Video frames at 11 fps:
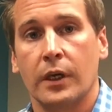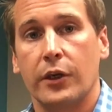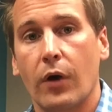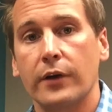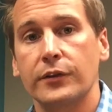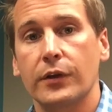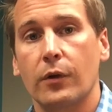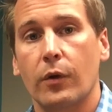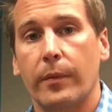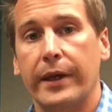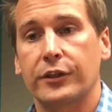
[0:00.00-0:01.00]
You're also going to
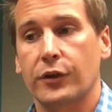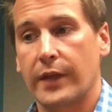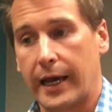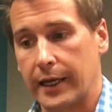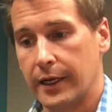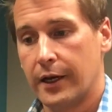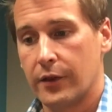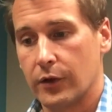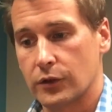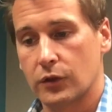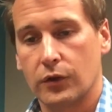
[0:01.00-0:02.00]
want to make sure that
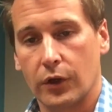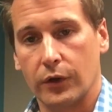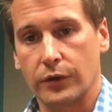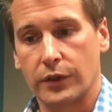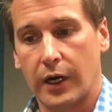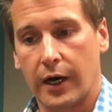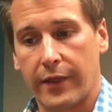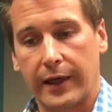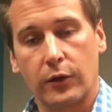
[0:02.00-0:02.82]
that